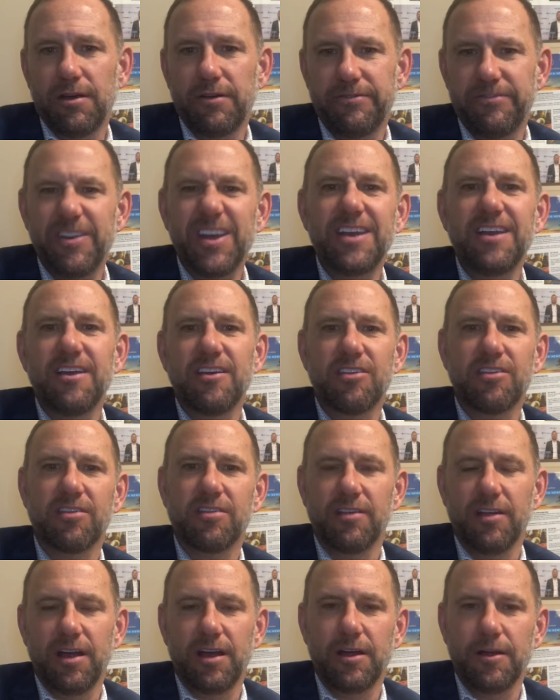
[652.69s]

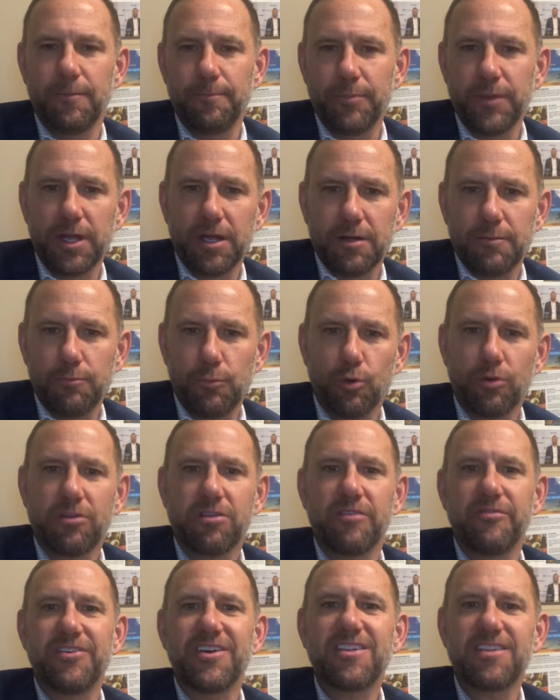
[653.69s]
fitness, more
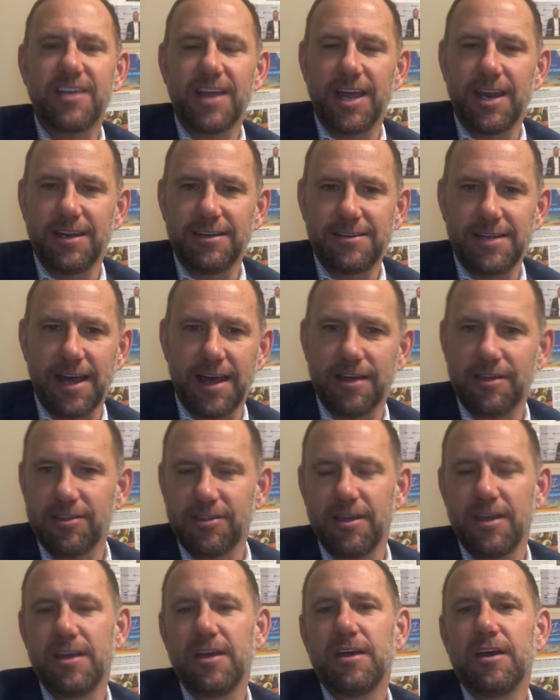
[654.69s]
sophisticated
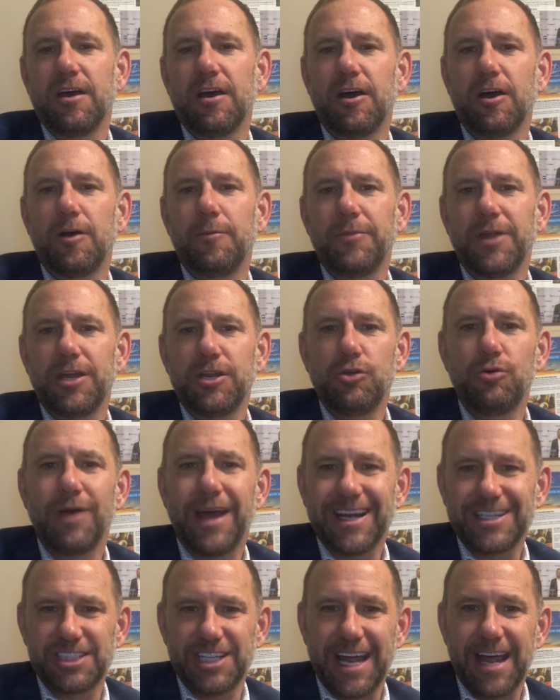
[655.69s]
test that you
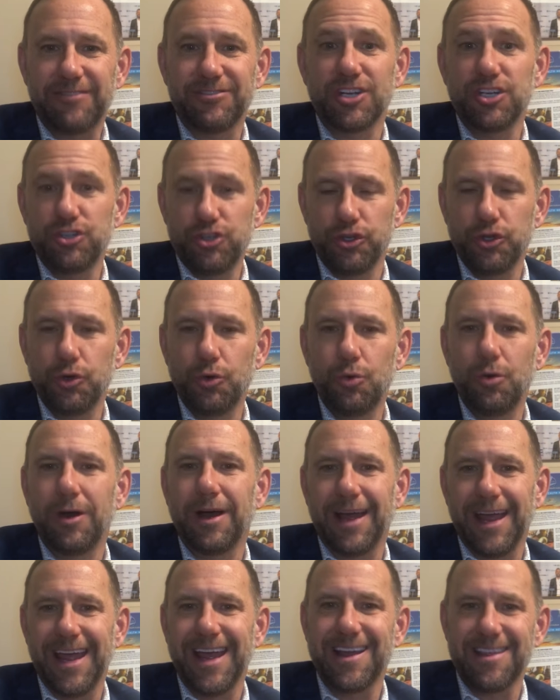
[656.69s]
actually have to do
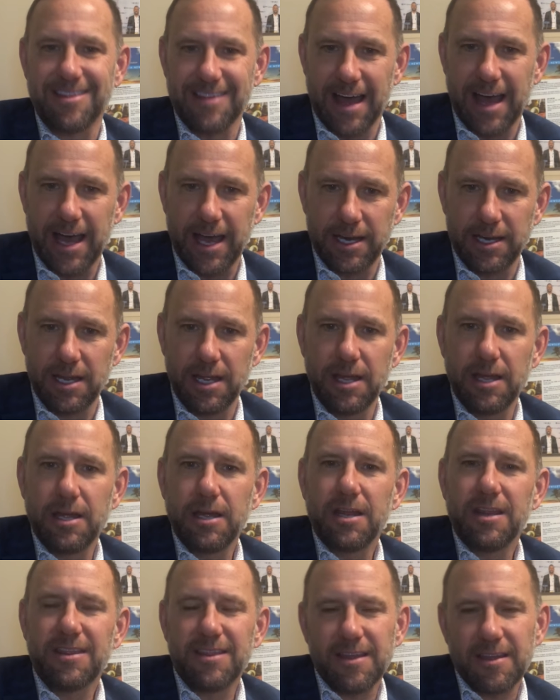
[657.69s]
hands-on.
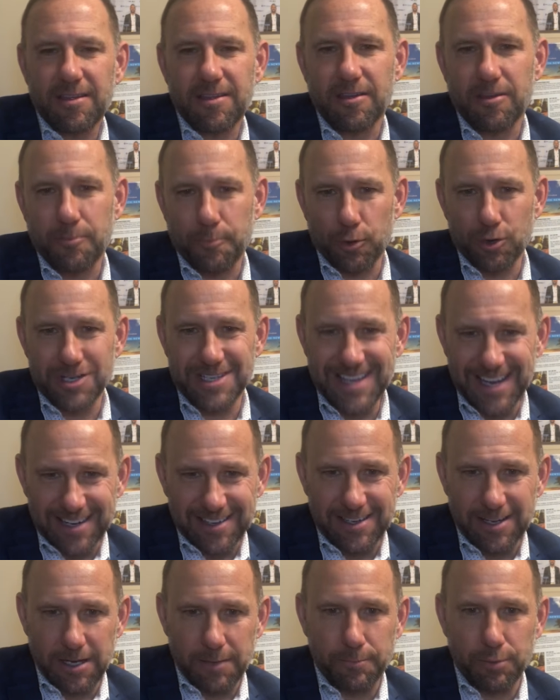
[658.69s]
This is
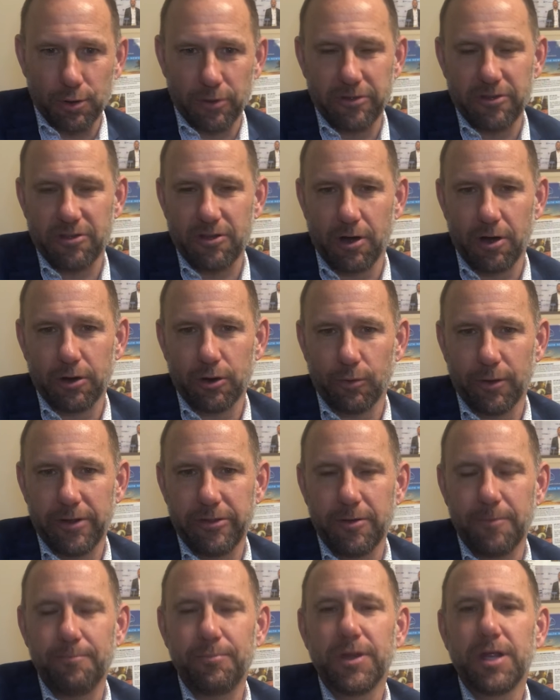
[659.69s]
predicted per this
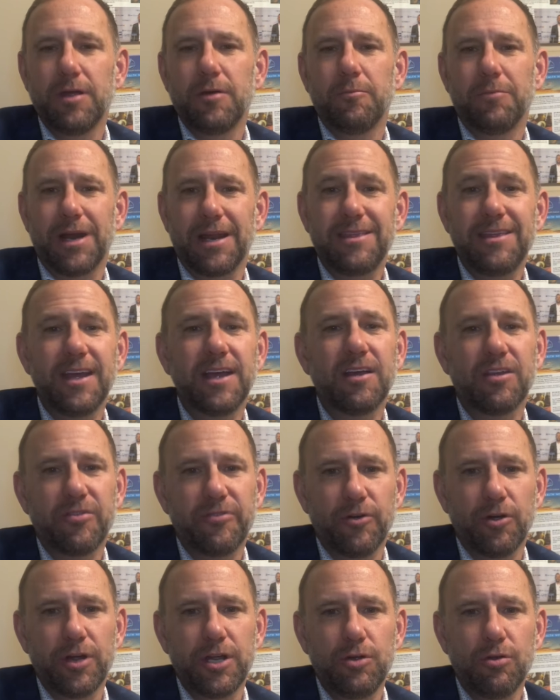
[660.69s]
algorithm, but I think it's very